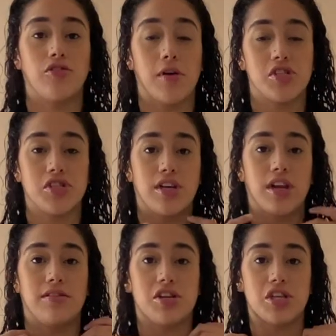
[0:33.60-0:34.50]
so I just got
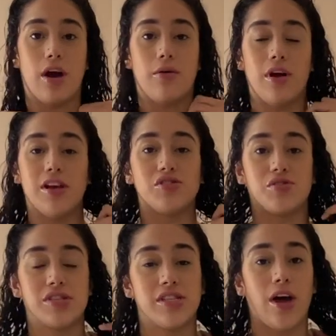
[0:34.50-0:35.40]
out the shower. As you
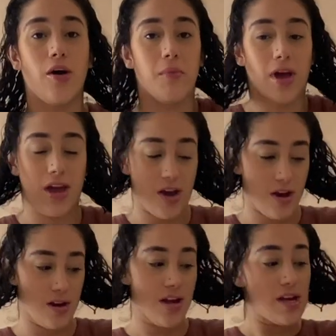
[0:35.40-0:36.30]
can tell, my
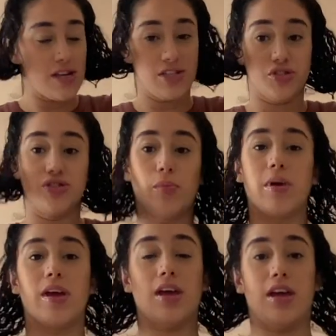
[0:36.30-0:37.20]
hair is
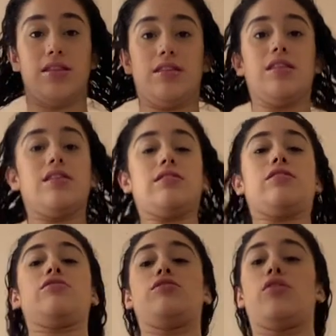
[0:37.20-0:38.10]
dripping. It's
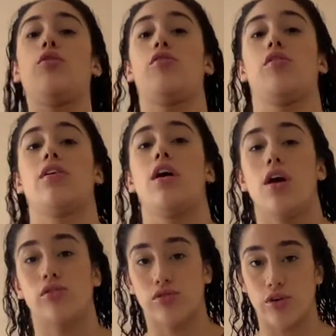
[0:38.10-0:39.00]
still soaked.
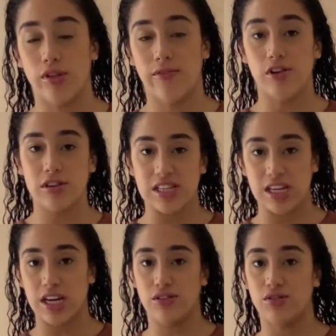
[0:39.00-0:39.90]
So the first thing
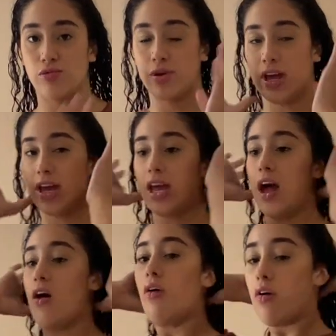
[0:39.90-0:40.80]
I do when I get
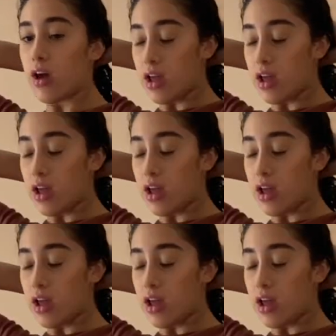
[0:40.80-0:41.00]
out